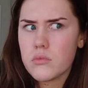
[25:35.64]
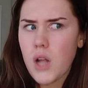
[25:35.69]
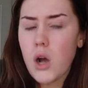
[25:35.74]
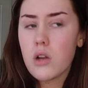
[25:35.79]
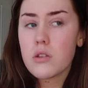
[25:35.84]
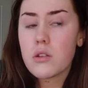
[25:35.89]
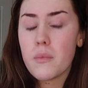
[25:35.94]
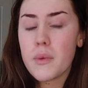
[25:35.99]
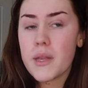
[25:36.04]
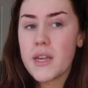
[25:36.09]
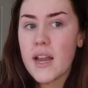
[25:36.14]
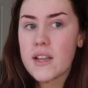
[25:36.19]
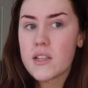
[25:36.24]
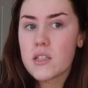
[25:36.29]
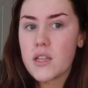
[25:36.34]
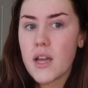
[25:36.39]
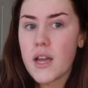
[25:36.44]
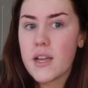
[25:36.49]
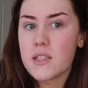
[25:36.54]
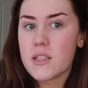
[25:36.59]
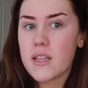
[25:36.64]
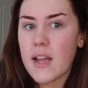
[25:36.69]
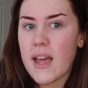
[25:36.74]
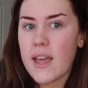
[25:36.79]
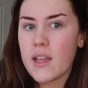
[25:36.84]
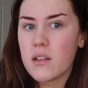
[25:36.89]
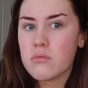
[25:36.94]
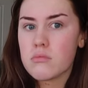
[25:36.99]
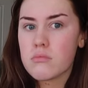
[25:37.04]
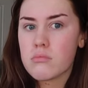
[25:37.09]
Oh, so it'll be next
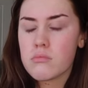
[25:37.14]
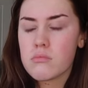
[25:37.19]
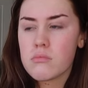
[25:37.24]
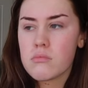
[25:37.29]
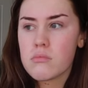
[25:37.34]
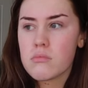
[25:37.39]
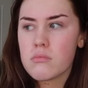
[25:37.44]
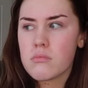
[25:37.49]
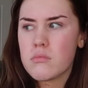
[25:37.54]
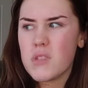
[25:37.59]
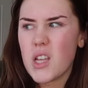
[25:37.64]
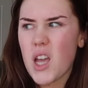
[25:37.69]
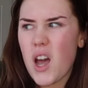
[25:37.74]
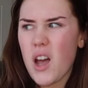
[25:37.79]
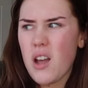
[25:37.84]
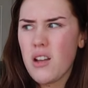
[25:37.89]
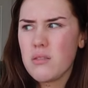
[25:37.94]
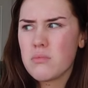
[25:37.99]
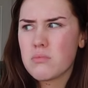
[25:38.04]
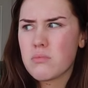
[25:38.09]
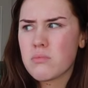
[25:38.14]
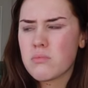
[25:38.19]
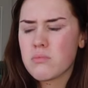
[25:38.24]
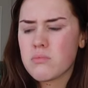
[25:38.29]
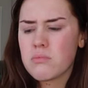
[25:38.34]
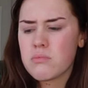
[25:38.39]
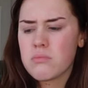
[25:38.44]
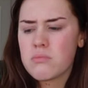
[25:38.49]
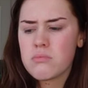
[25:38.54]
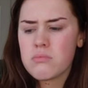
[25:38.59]
Thursday. Yeah?
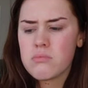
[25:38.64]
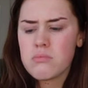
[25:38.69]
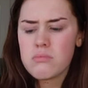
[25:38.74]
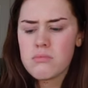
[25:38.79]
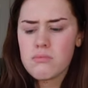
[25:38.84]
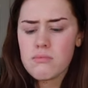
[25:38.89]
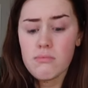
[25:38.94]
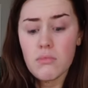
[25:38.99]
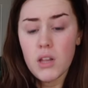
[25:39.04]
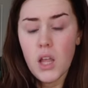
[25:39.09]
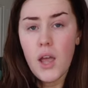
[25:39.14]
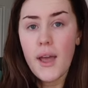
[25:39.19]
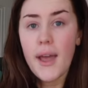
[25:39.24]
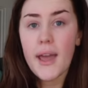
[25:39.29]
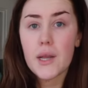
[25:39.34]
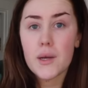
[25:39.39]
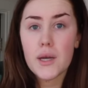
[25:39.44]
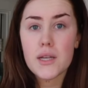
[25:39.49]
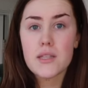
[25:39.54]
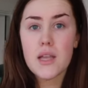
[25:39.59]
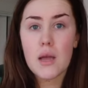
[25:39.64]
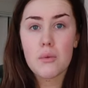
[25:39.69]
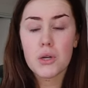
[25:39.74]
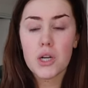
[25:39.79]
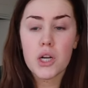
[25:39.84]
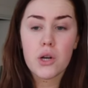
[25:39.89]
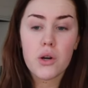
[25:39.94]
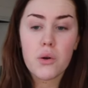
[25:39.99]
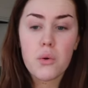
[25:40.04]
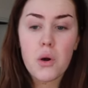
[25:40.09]
Anyways, I'm going
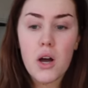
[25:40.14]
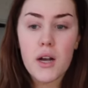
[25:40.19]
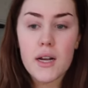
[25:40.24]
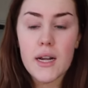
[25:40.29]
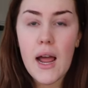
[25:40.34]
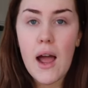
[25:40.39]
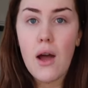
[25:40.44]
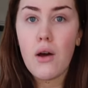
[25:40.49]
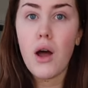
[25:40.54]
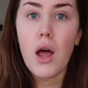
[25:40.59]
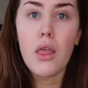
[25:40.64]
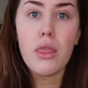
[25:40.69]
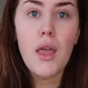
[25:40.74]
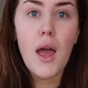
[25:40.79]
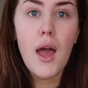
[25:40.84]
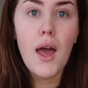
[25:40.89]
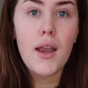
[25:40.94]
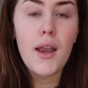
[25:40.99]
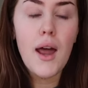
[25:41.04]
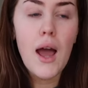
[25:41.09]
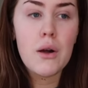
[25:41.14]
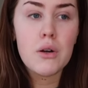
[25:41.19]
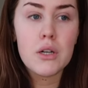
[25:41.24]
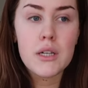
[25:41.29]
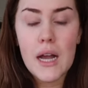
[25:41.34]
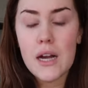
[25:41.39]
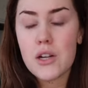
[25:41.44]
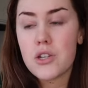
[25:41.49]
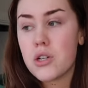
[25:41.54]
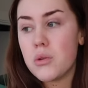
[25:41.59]
to go on a walk now and then I will
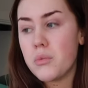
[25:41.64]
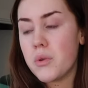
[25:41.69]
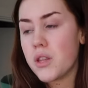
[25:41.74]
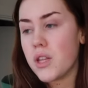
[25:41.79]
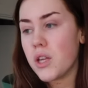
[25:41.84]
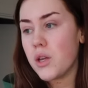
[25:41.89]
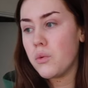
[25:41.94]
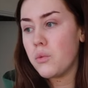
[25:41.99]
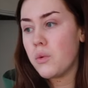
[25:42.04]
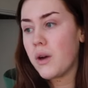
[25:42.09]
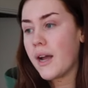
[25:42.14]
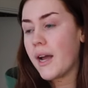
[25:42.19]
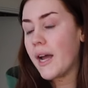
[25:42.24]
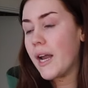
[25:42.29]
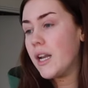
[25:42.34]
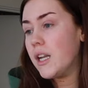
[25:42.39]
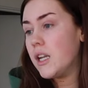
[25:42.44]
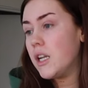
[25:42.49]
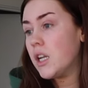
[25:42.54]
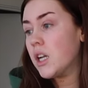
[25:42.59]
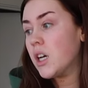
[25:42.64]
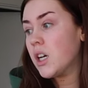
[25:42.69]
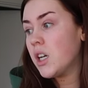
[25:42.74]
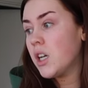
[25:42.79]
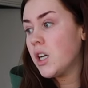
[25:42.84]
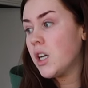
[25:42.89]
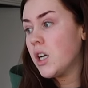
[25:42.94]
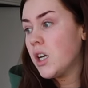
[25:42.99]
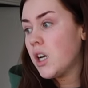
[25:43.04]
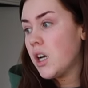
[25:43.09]
catch up with you when
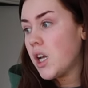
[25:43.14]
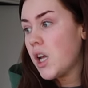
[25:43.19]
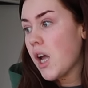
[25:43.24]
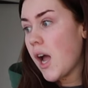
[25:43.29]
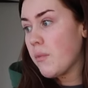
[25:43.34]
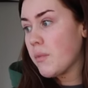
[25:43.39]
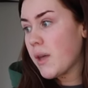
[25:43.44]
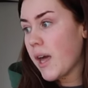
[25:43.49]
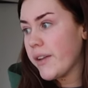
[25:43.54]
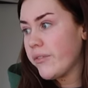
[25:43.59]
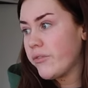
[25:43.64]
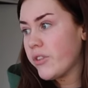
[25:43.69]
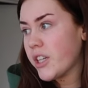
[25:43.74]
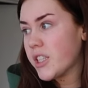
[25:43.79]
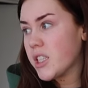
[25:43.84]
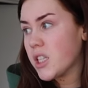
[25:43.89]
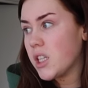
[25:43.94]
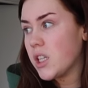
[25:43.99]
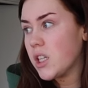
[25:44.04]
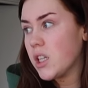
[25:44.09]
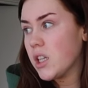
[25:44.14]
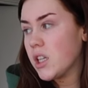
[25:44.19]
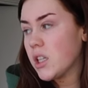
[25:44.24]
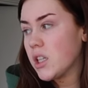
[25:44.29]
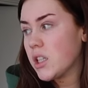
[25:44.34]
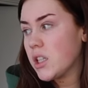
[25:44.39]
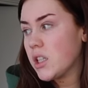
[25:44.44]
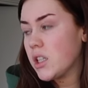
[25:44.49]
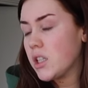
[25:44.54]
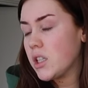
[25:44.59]
I'm getting ready
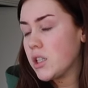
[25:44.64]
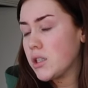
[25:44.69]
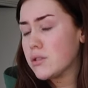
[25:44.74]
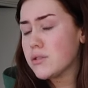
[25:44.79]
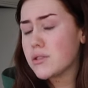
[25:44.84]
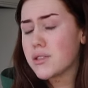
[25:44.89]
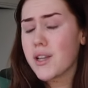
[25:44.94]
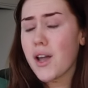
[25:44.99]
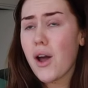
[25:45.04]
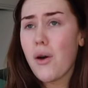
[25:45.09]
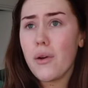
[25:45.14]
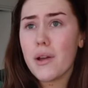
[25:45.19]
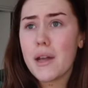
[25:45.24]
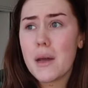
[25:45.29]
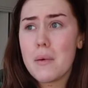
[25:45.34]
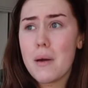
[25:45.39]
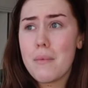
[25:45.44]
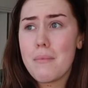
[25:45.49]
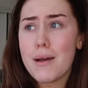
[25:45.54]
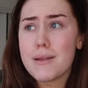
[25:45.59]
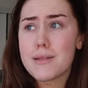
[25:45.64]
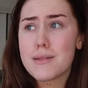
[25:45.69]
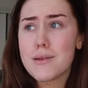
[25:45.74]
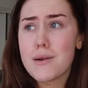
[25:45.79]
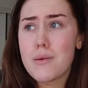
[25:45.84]
to go get my Mazda